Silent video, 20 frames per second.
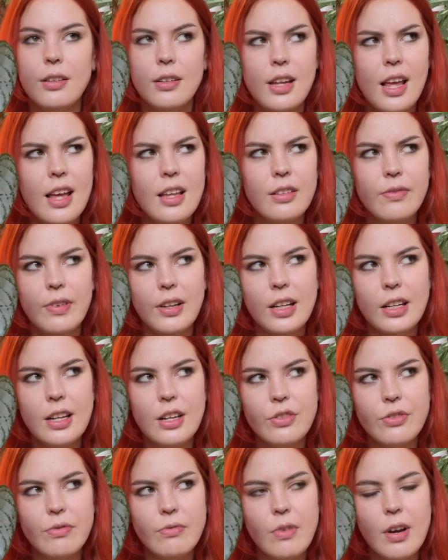Yes,
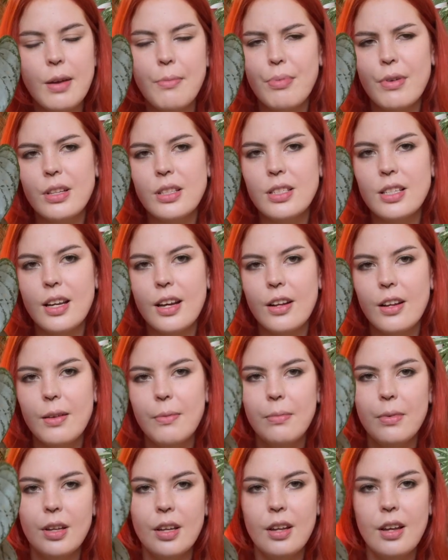philodendron, right? Brantianum.